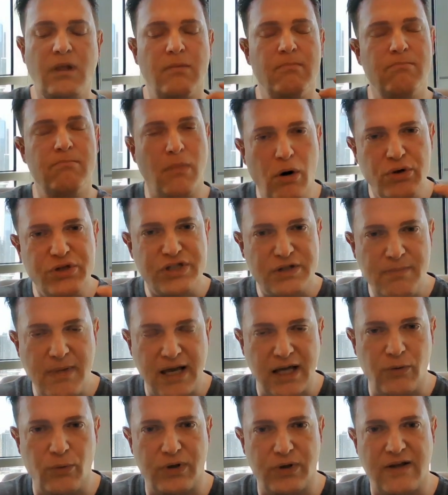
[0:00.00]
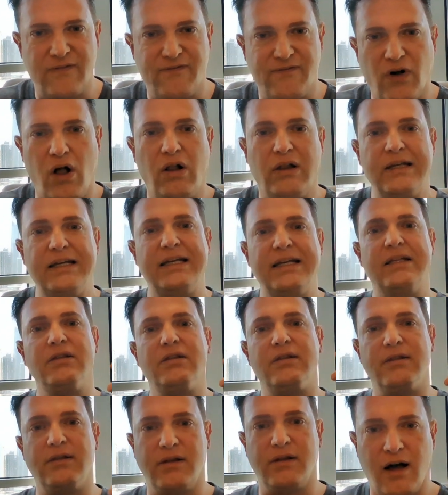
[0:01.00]
Most men, when they fall
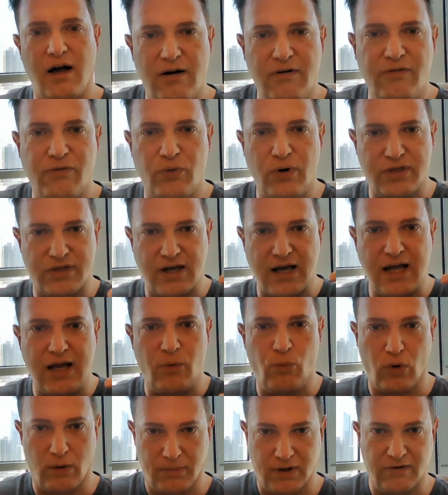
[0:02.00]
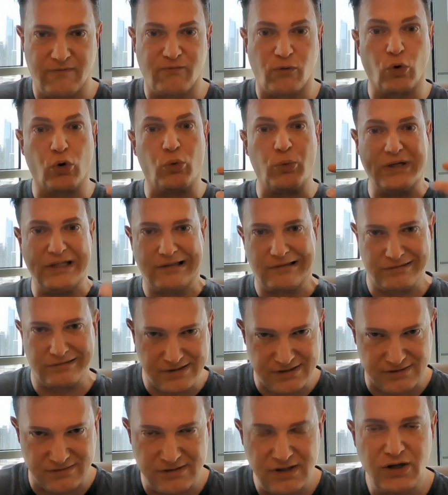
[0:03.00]
in love with a woman, for
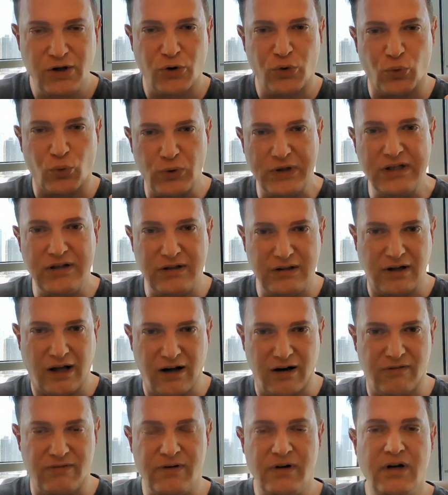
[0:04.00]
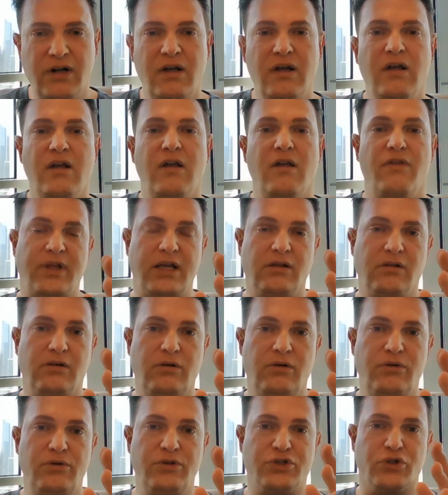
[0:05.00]
reals, real love, they
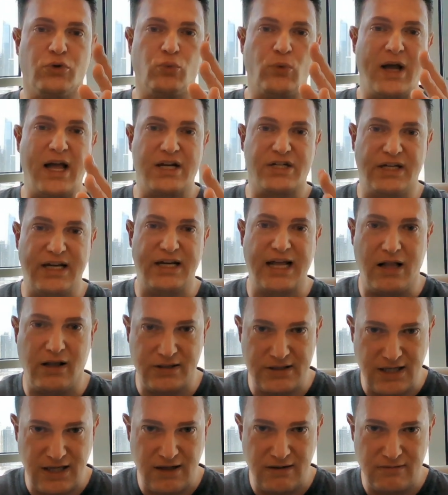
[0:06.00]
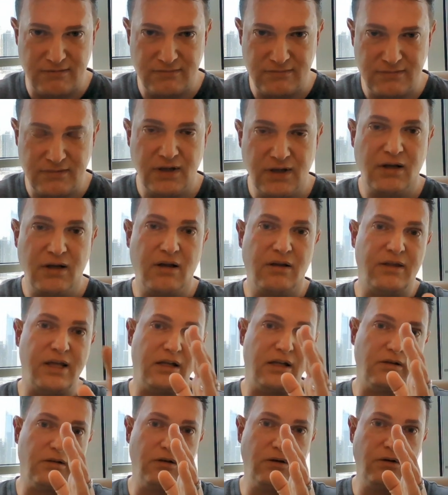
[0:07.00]
lose rationality,
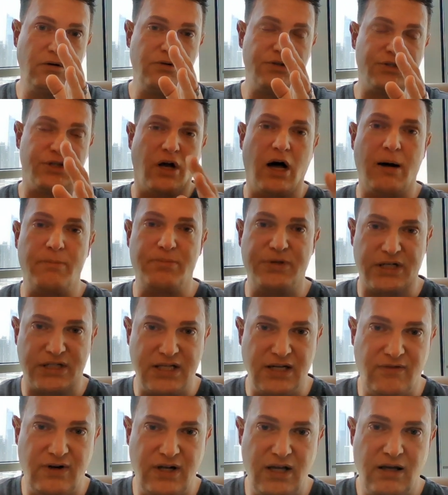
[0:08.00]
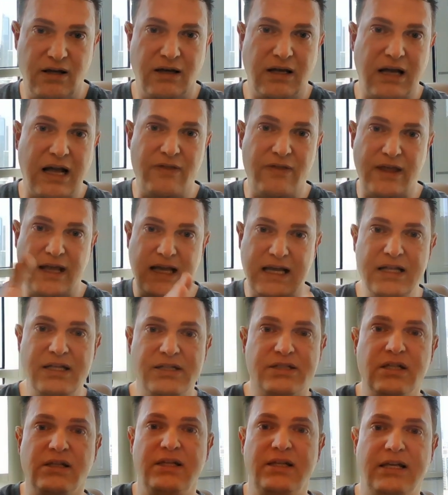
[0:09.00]
they lose objectivity, and they
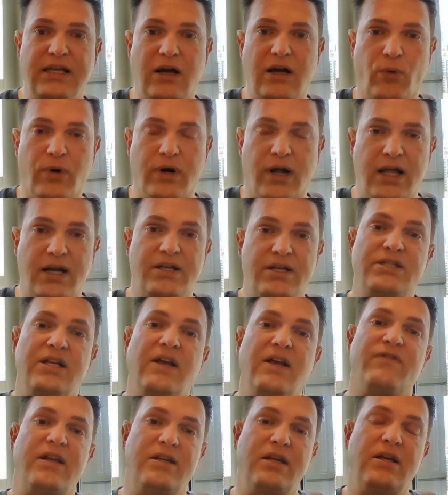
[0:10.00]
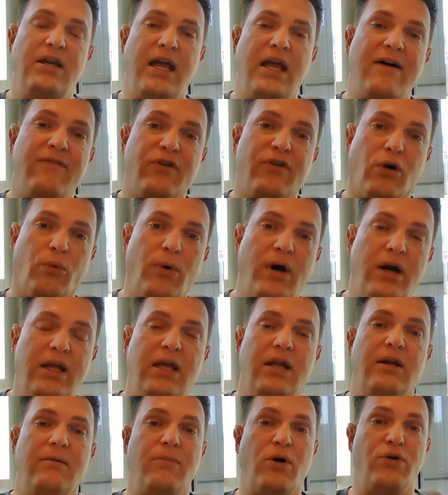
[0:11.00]
instantly get oneitis if they didn't have it
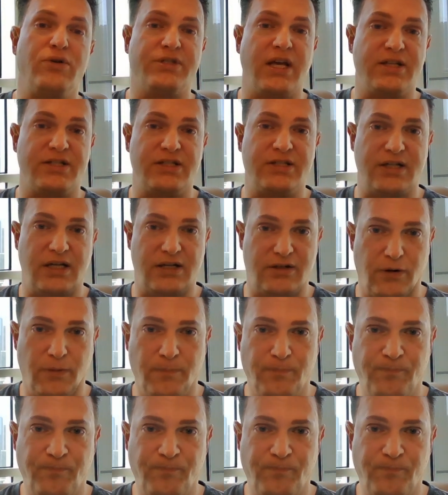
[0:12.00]
already, and in most cases they do.